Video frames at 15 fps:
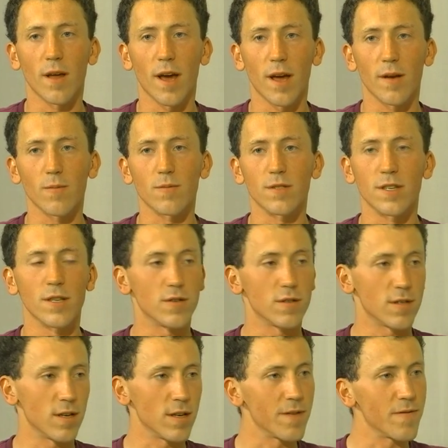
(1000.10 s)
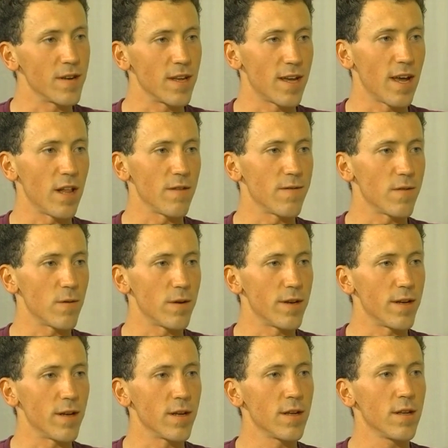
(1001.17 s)
I was interested in living in
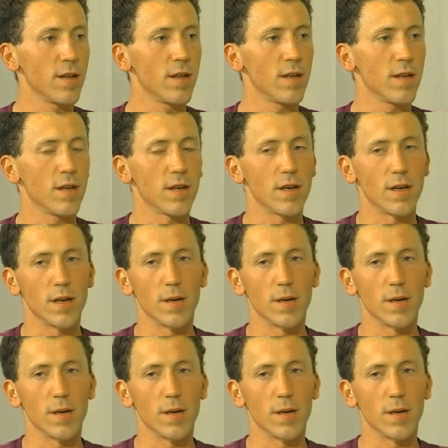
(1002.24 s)
California mm-hmm.